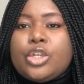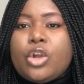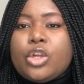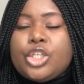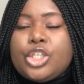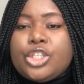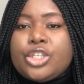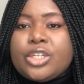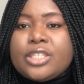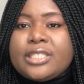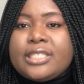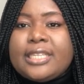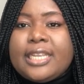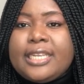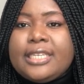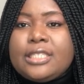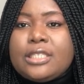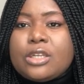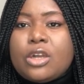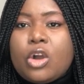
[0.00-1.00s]

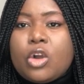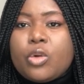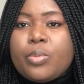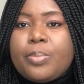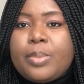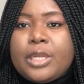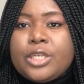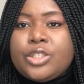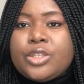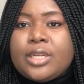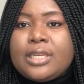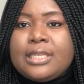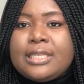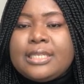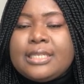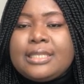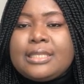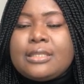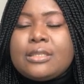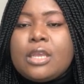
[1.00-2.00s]
shortage occupation
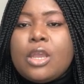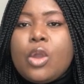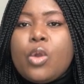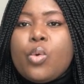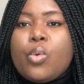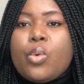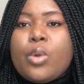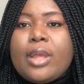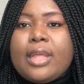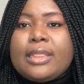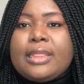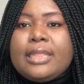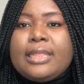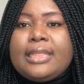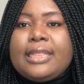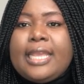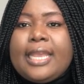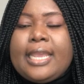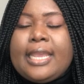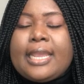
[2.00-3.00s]
list.
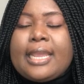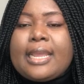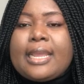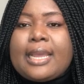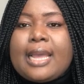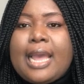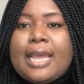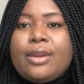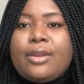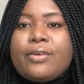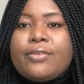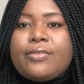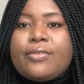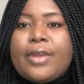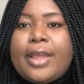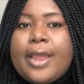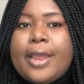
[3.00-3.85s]
They kind of